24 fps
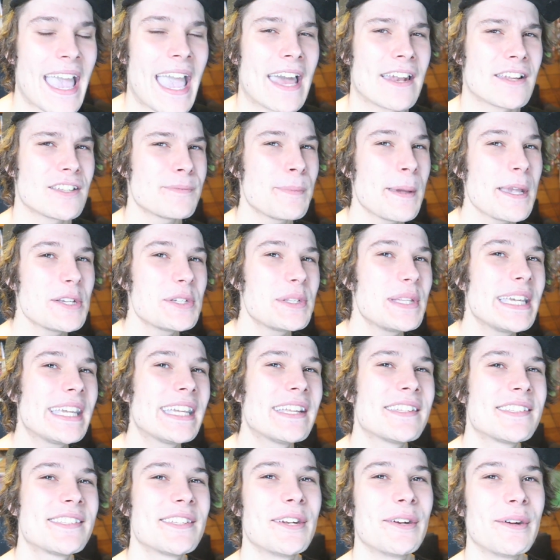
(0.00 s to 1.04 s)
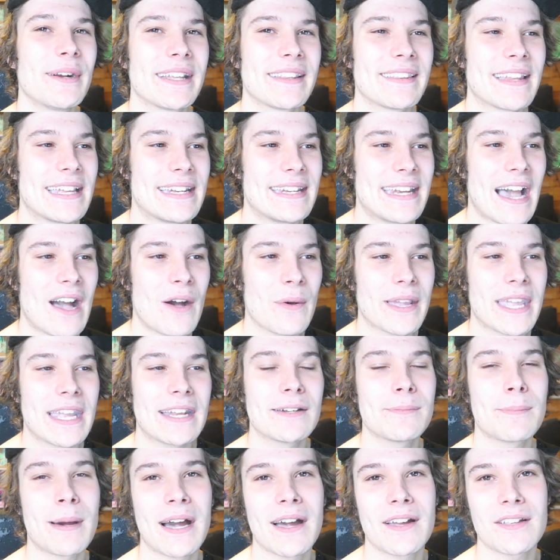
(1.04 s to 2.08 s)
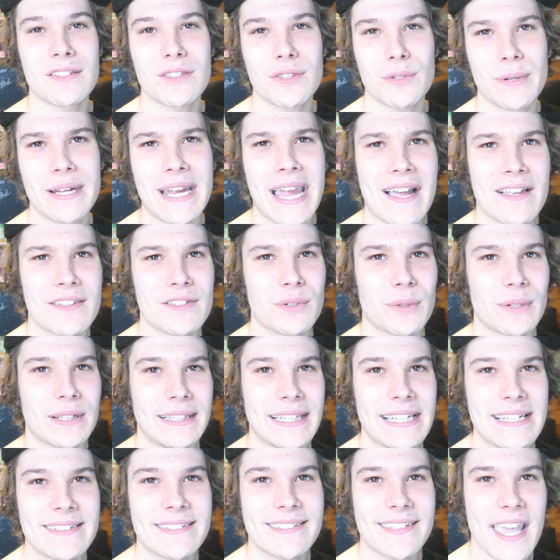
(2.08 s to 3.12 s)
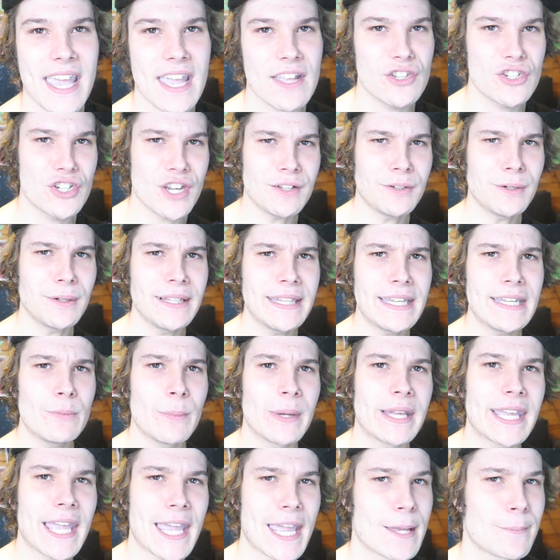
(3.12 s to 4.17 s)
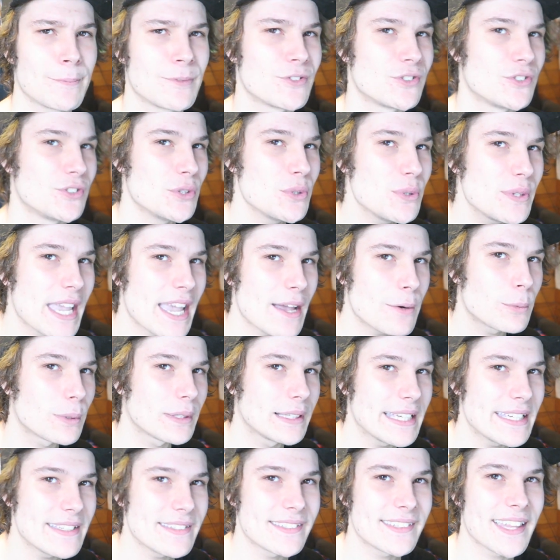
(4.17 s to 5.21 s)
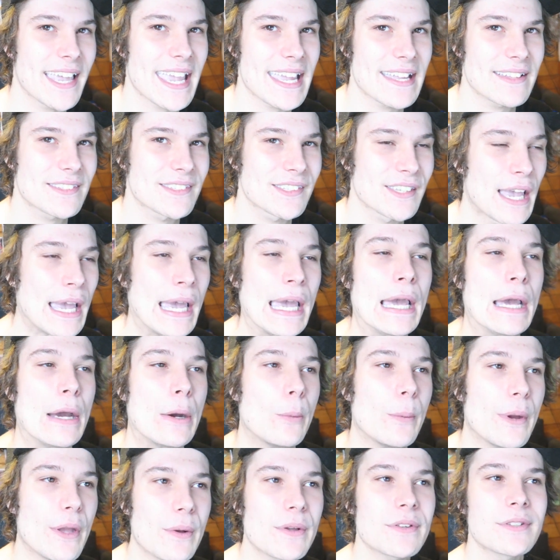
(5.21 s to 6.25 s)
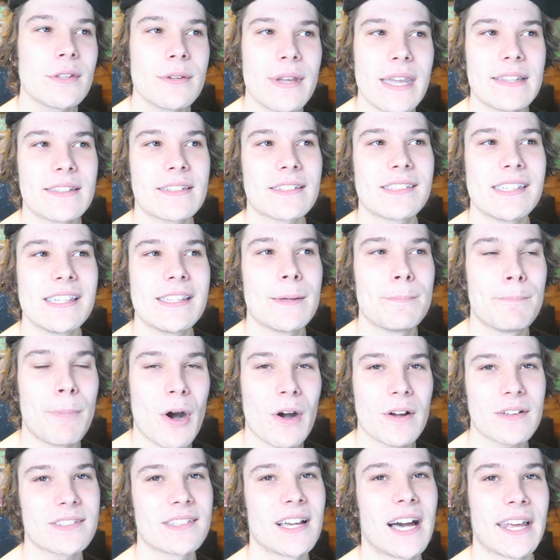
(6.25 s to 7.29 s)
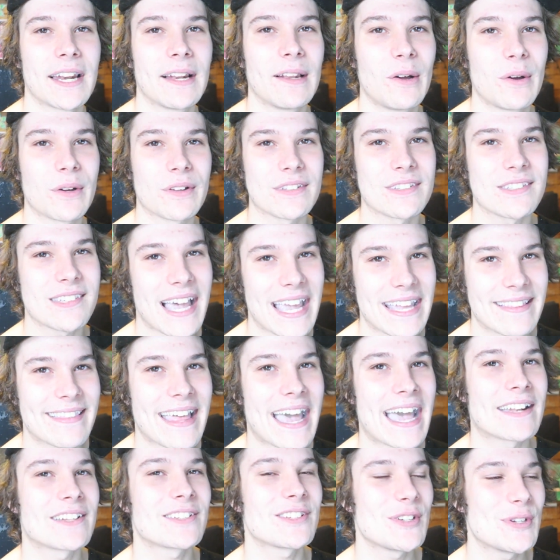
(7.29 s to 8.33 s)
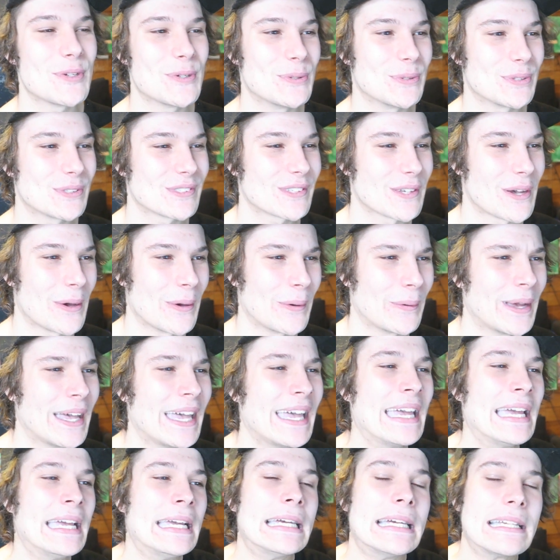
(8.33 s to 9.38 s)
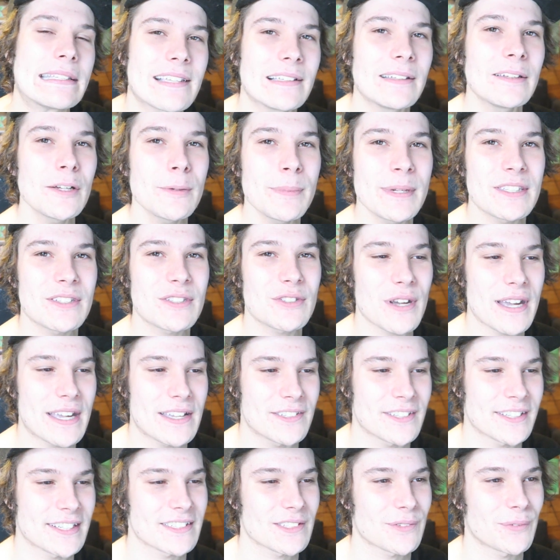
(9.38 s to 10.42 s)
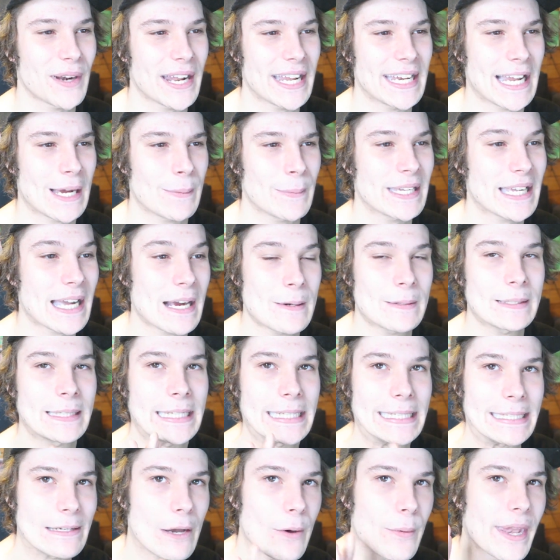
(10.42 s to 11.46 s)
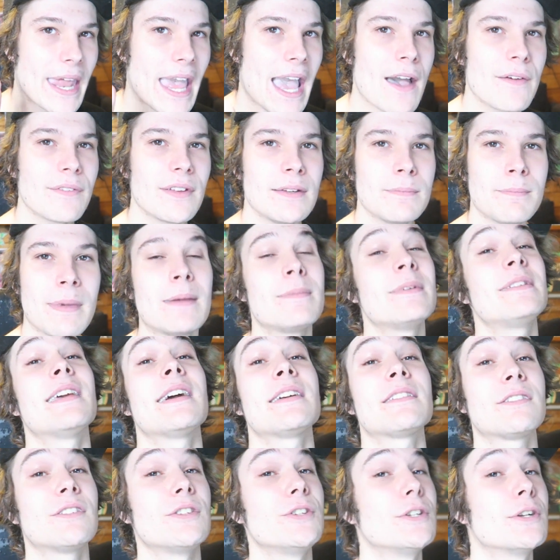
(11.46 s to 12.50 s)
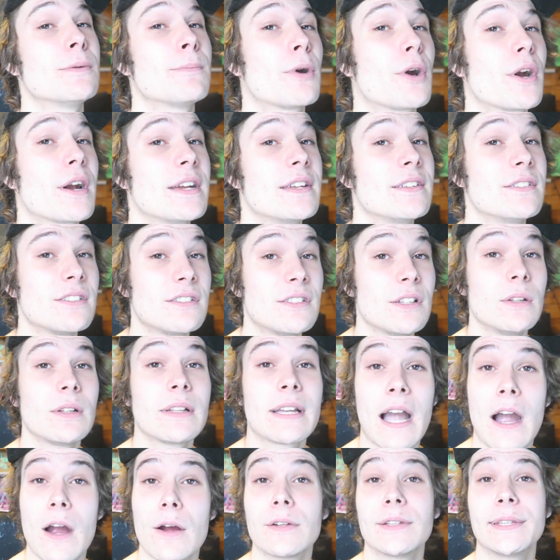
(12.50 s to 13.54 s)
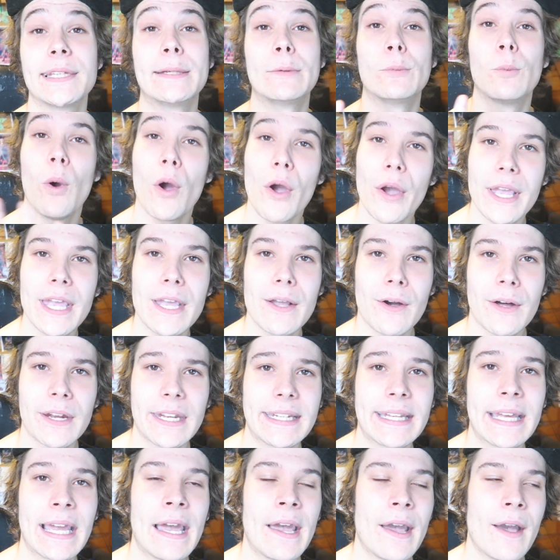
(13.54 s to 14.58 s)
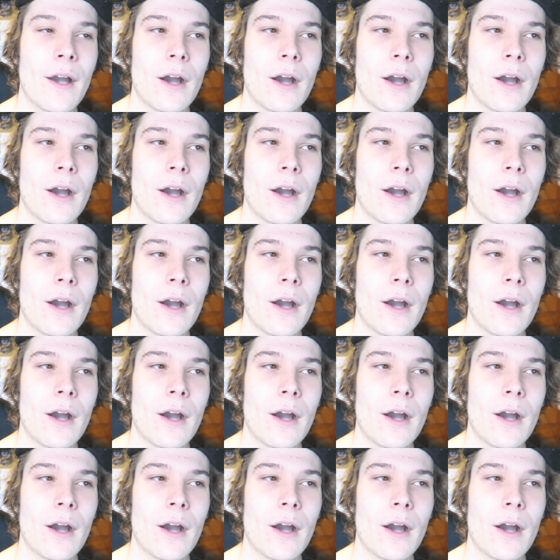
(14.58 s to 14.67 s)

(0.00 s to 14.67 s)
And especially considering that now Kingdom Hearts 3 has a release date, generally when games do get release dates, we also get to see the box art alongside that too, so it's a little bit strange that as of right now we currently don't have it, maybe Tetsuya Nomura is still currently working on it.